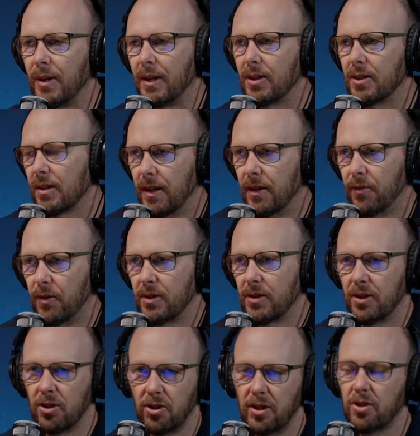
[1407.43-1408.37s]
because if
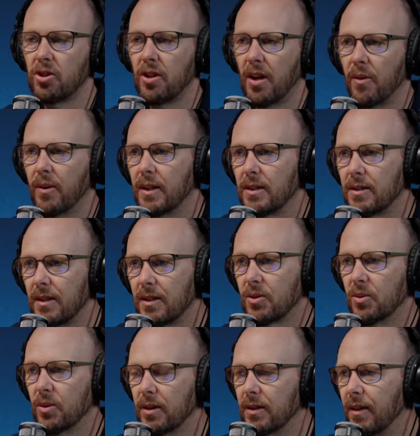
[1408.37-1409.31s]
it's a show and it's
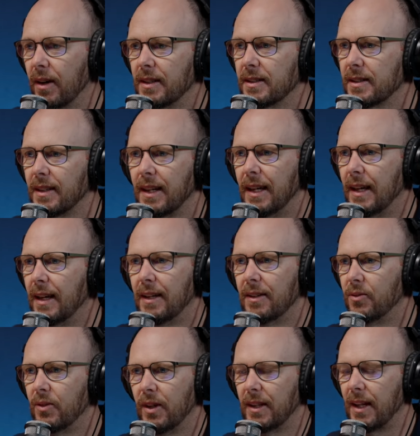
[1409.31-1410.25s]
disorganized,
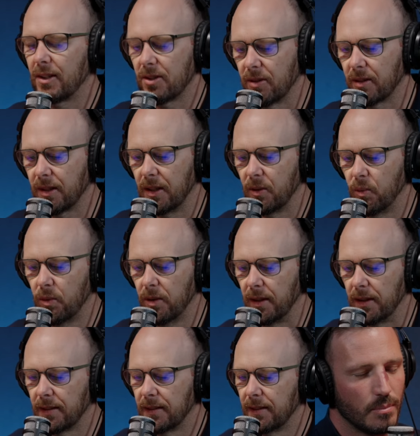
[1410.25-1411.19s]
then that's not going to work.